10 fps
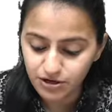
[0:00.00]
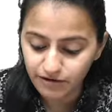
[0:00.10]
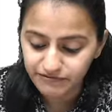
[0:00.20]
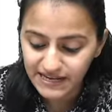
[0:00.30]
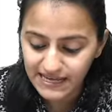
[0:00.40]

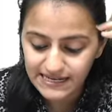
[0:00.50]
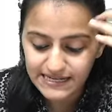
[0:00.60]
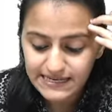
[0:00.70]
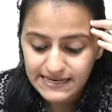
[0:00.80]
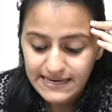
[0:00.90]
of
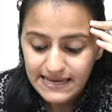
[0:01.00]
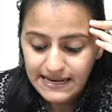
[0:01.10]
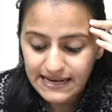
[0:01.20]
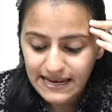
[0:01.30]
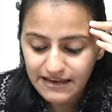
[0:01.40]
daily
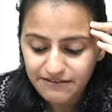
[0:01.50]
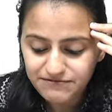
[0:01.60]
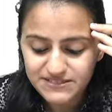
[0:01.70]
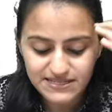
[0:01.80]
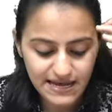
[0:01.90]

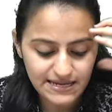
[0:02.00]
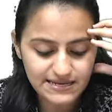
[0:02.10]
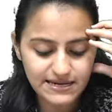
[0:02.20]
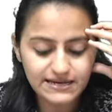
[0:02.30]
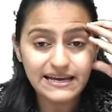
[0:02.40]

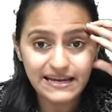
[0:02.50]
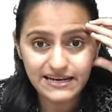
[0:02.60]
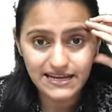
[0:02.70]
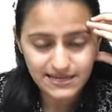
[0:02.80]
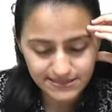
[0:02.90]
left-sided
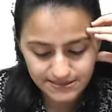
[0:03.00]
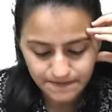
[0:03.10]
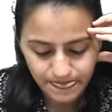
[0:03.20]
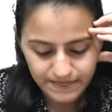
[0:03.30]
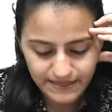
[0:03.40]

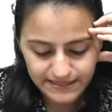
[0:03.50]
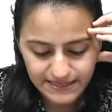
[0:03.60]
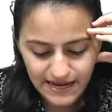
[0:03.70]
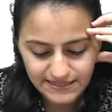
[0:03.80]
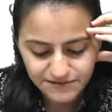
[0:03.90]
headaches that
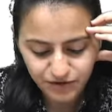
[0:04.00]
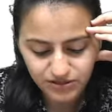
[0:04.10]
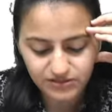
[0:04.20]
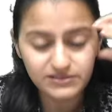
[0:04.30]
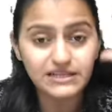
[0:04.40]
last for
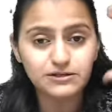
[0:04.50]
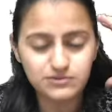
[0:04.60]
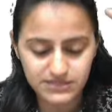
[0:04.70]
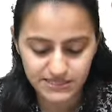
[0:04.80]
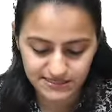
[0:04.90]
30
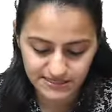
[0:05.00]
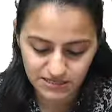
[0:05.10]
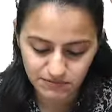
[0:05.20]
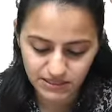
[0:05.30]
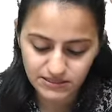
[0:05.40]
to
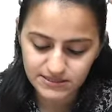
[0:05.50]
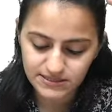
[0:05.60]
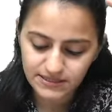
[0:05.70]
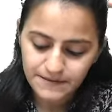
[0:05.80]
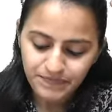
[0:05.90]
60 minutes,